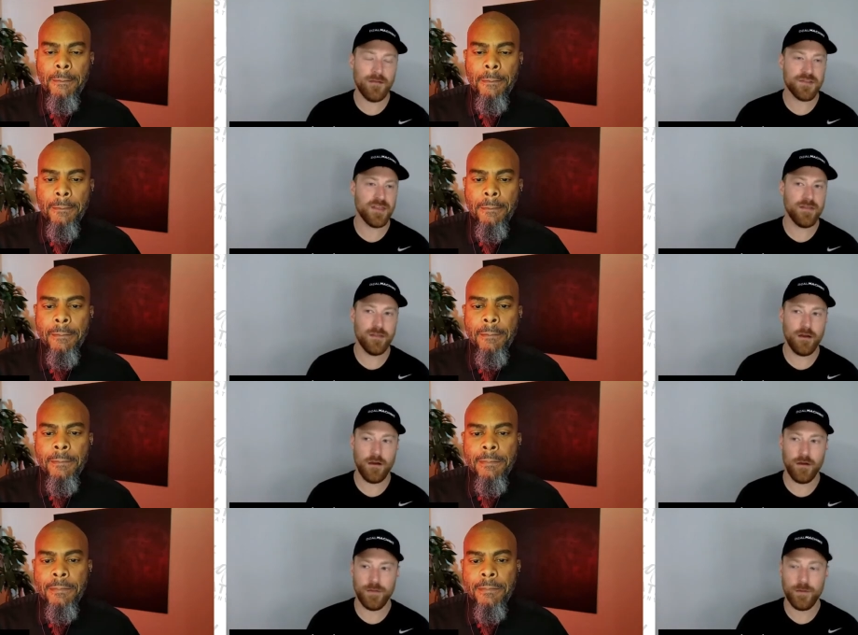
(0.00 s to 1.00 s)
Speaker 1: know, obviously
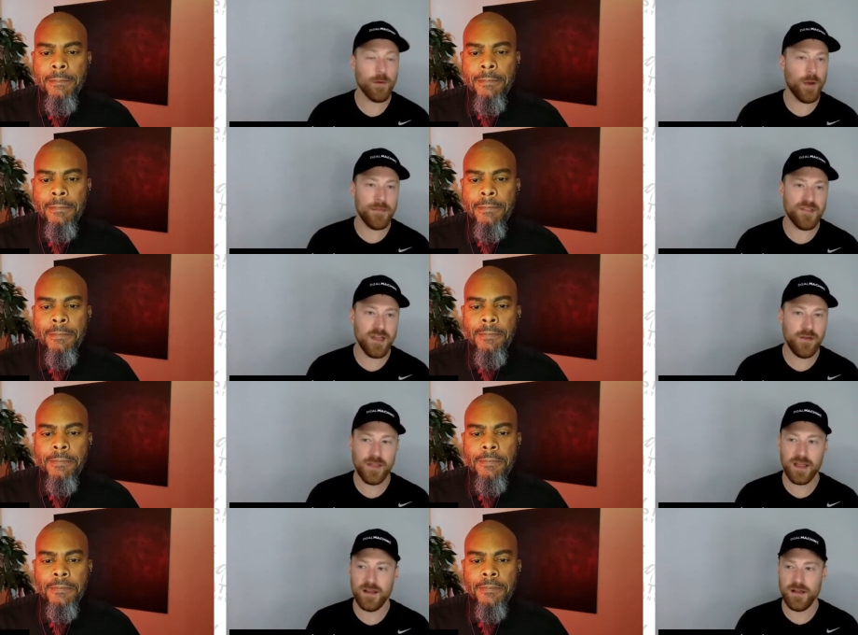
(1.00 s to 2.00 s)
uh, through our website,
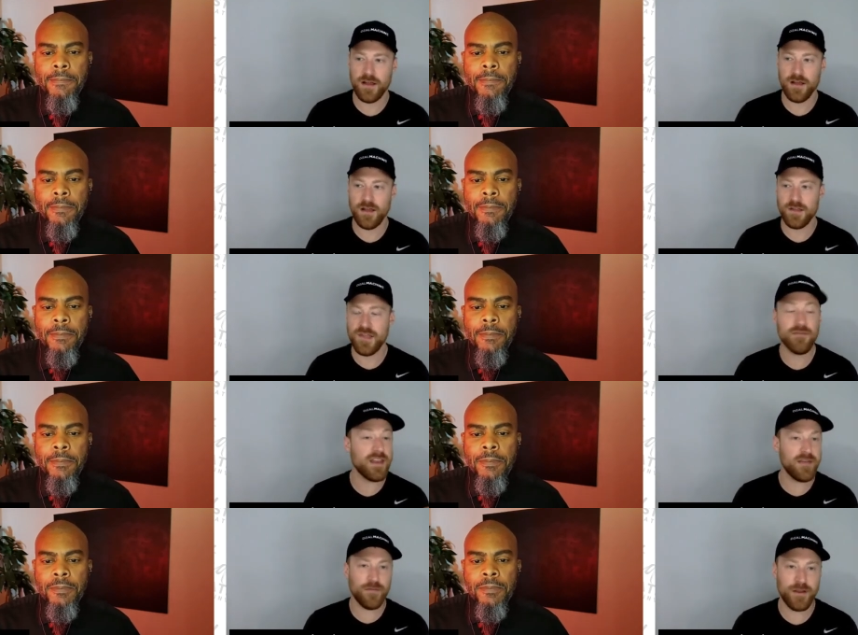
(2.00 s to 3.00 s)
you can get a, a
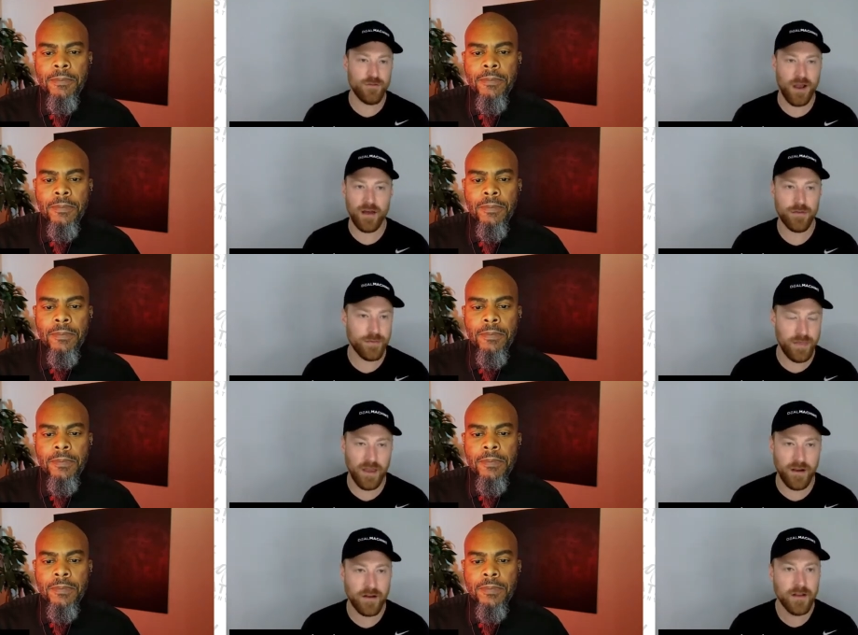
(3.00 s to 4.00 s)
seven day free trial through
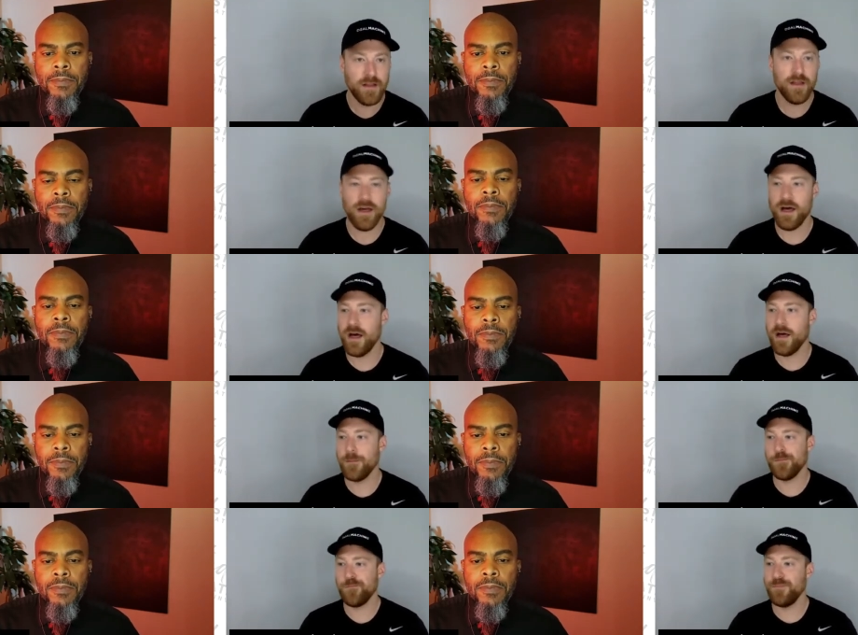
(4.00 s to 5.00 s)
there.
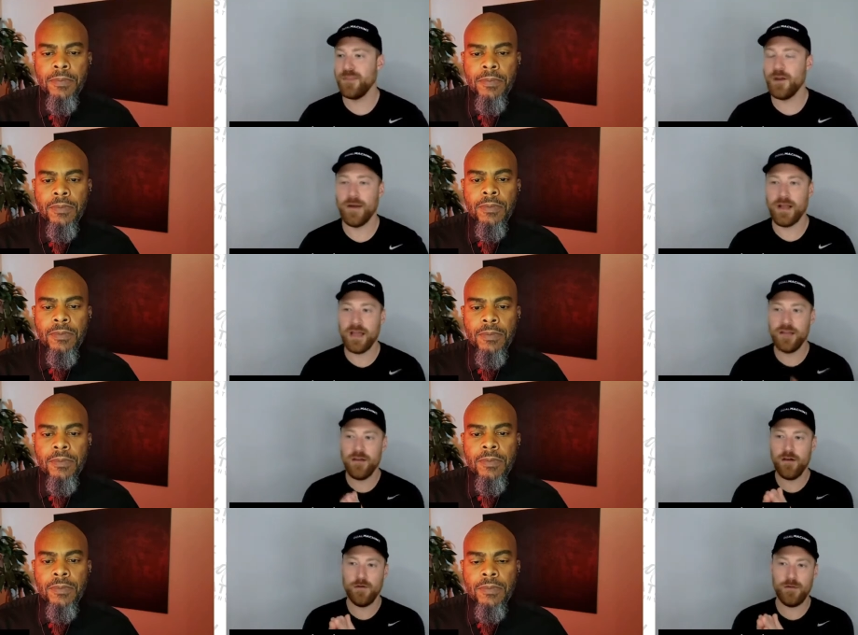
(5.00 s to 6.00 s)
Um, you know, I, I
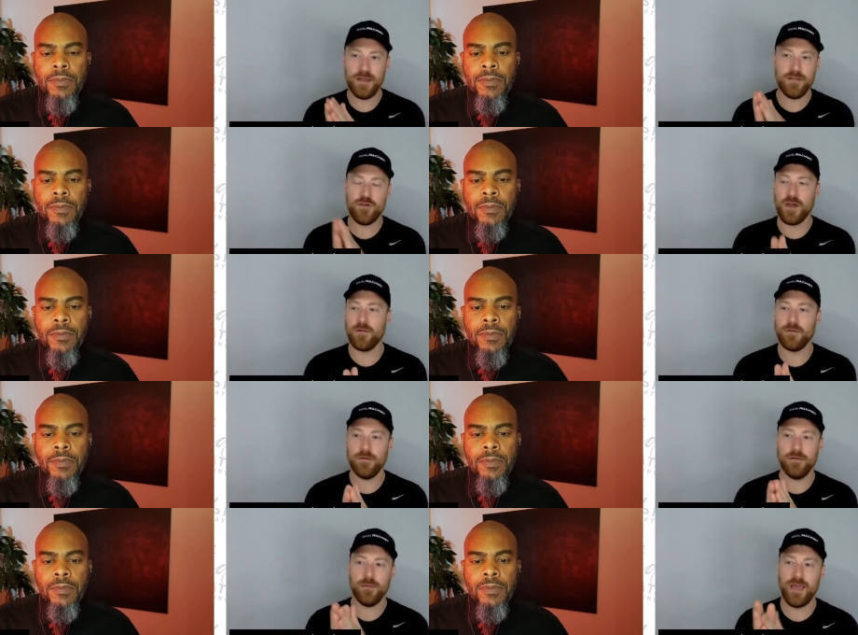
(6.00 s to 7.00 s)
know in
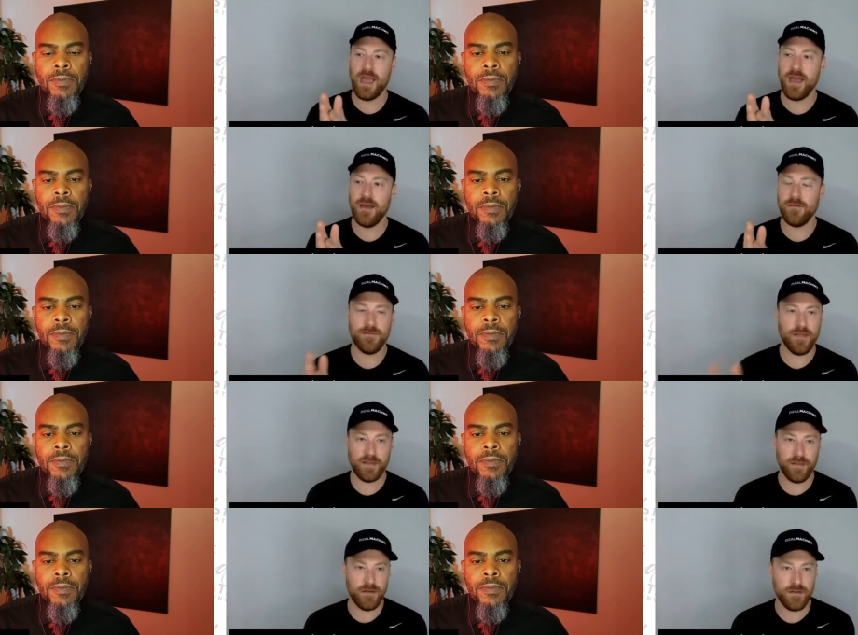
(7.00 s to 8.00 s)
general we have
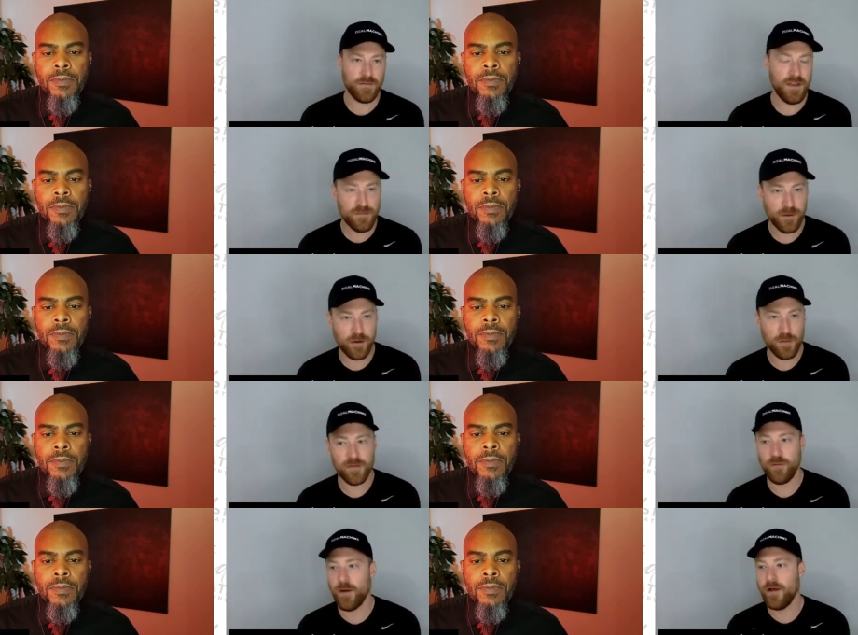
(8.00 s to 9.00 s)
like the the Facebook
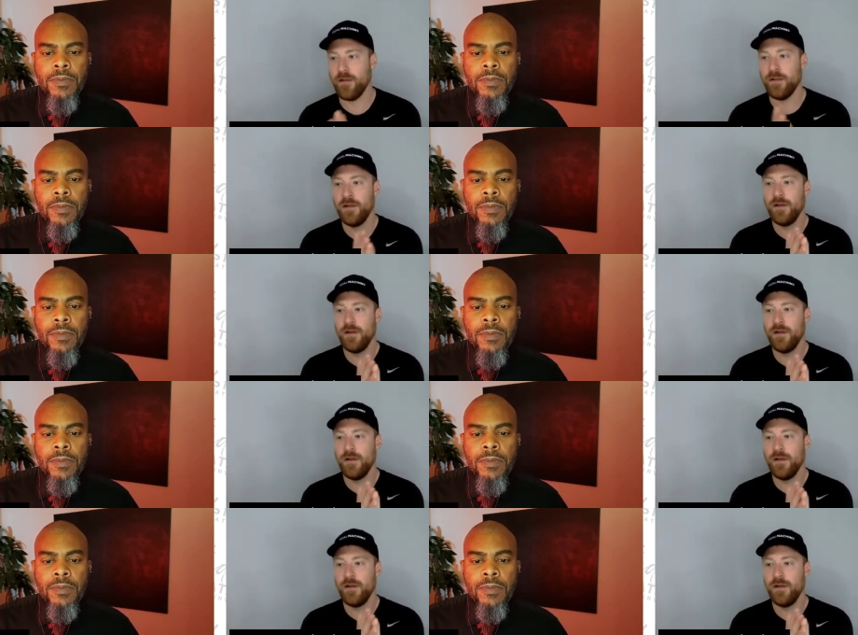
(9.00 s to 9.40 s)
group as well.